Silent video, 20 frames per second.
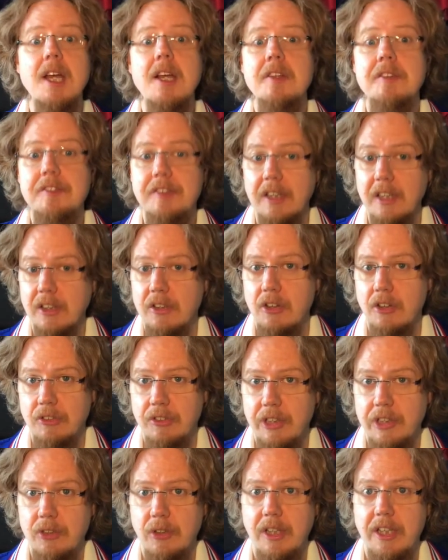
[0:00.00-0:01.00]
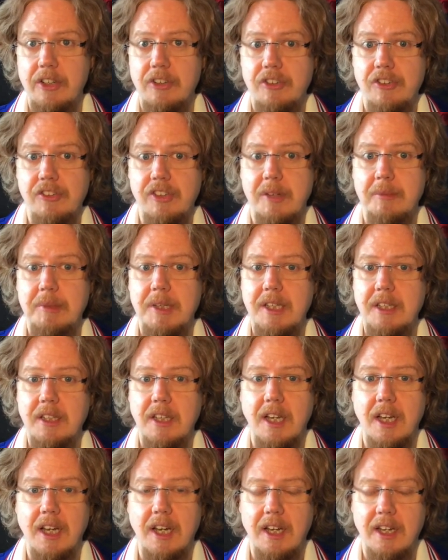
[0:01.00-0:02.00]
Still, congratulations. I mean,
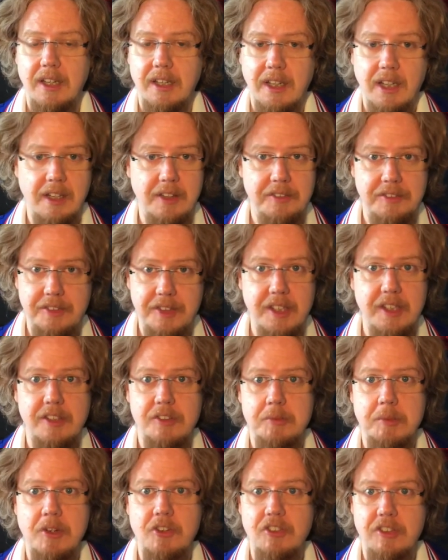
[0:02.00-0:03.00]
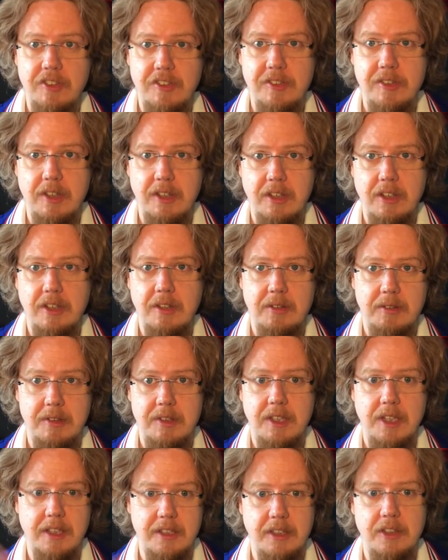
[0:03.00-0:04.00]
uh, I think especially the,
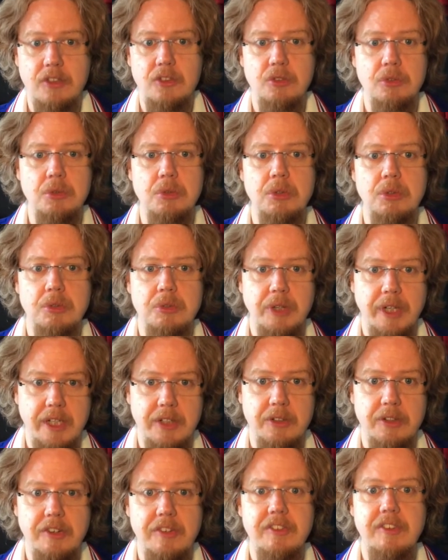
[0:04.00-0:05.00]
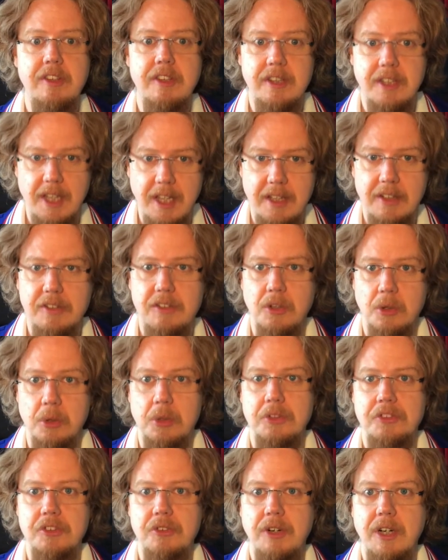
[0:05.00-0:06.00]
the other two records,
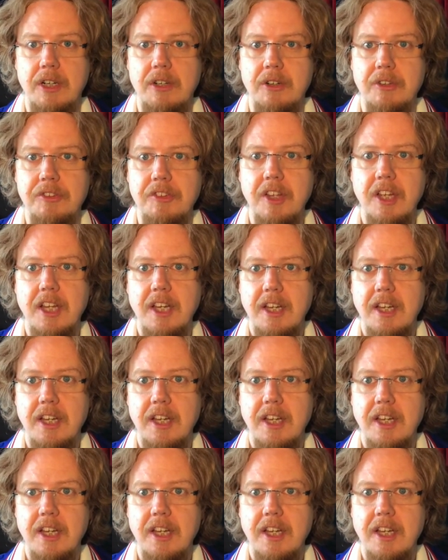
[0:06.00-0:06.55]
those are records